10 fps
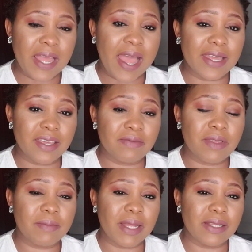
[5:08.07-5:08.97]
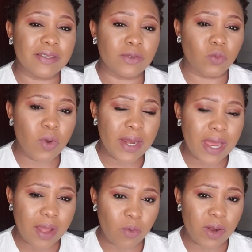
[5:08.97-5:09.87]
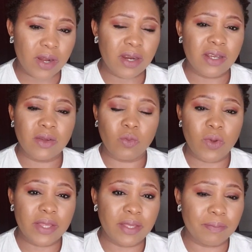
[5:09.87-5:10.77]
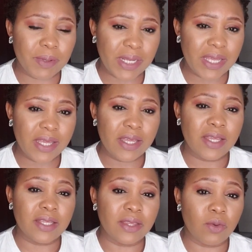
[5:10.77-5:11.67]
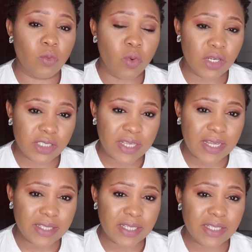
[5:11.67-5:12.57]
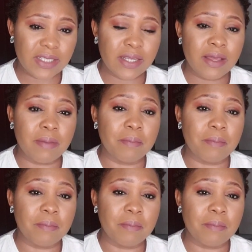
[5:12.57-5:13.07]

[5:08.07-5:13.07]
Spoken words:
I give them at least 1 hour where they play, they wash their teeth.